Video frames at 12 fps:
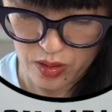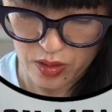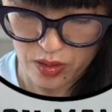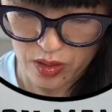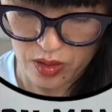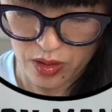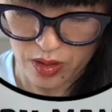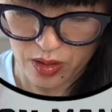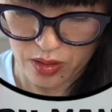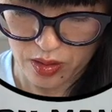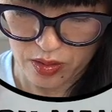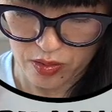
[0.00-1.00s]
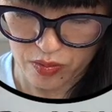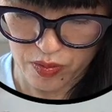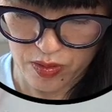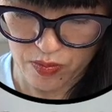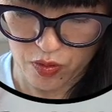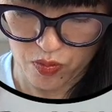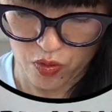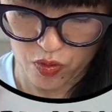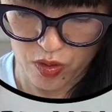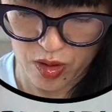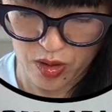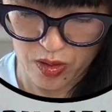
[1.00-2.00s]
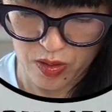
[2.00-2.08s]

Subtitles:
here a little bit more.